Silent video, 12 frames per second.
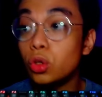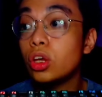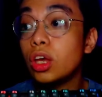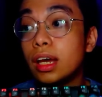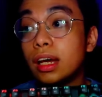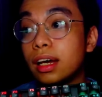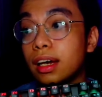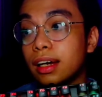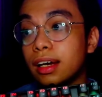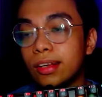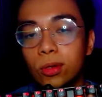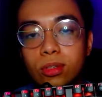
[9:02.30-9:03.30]

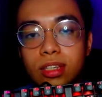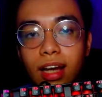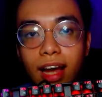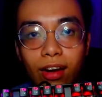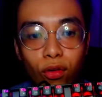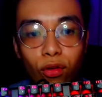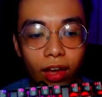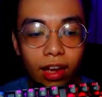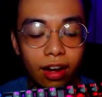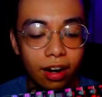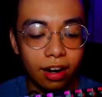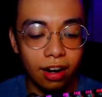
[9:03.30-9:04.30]
Yeah, used a can of
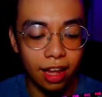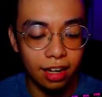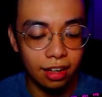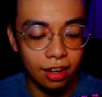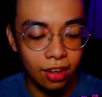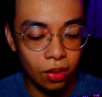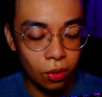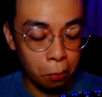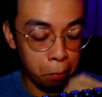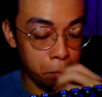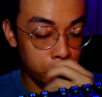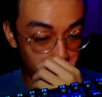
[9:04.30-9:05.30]
air and
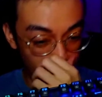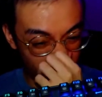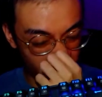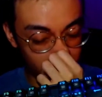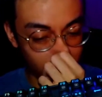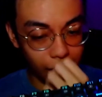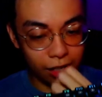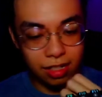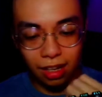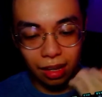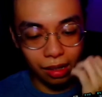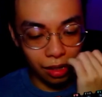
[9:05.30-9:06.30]
blew out the
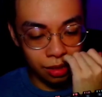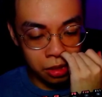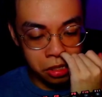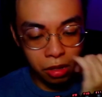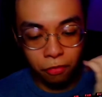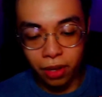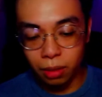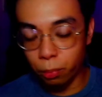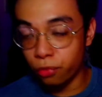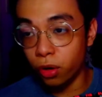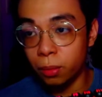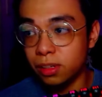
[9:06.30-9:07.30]
dust. It doesn't affect
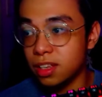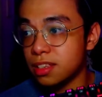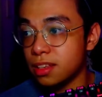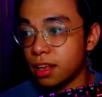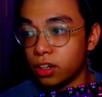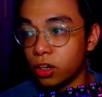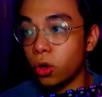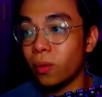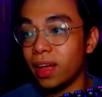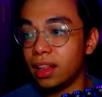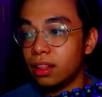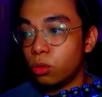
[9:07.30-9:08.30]
performance. It's not gonna go
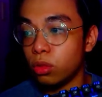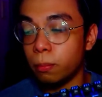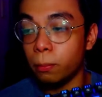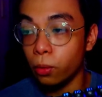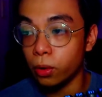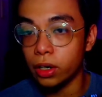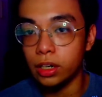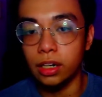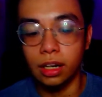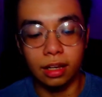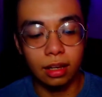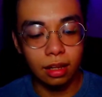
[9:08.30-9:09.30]
into the
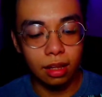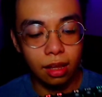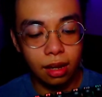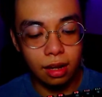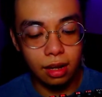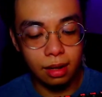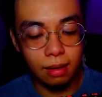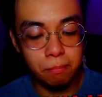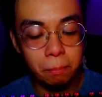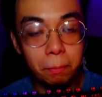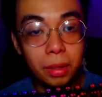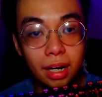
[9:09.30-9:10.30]
board.
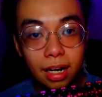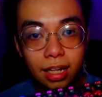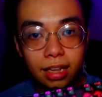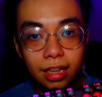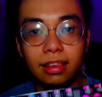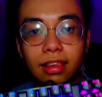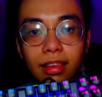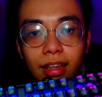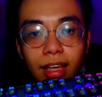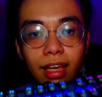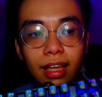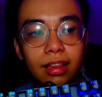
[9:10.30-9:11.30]
But
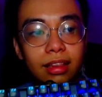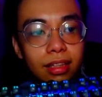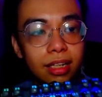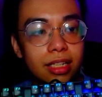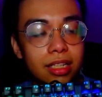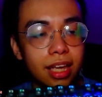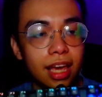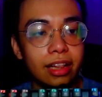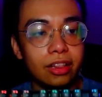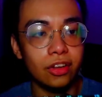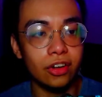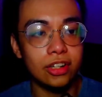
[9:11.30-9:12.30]
it does
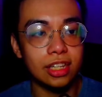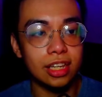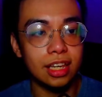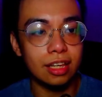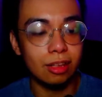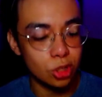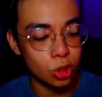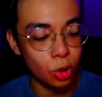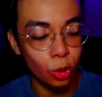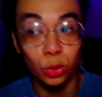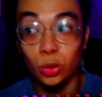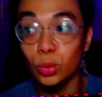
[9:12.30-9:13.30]
get dirty,
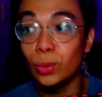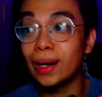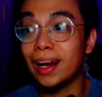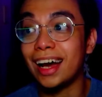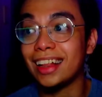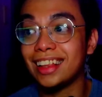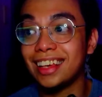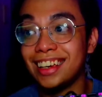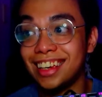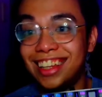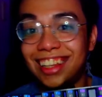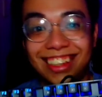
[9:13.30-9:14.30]
so do not
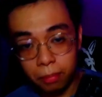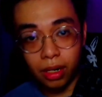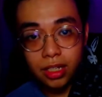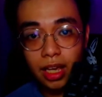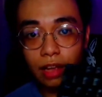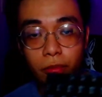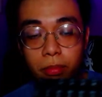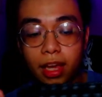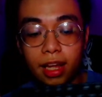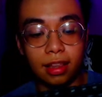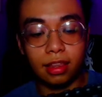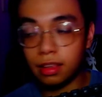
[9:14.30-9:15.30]
eat. But aside from
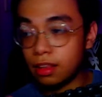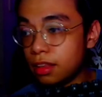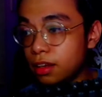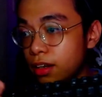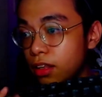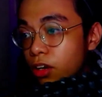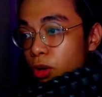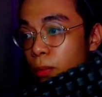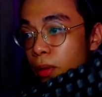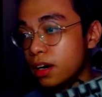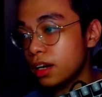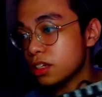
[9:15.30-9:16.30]
that, the
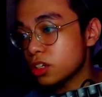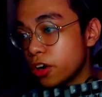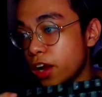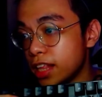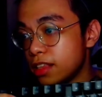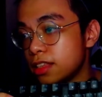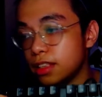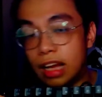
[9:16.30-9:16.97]
Kumara is great.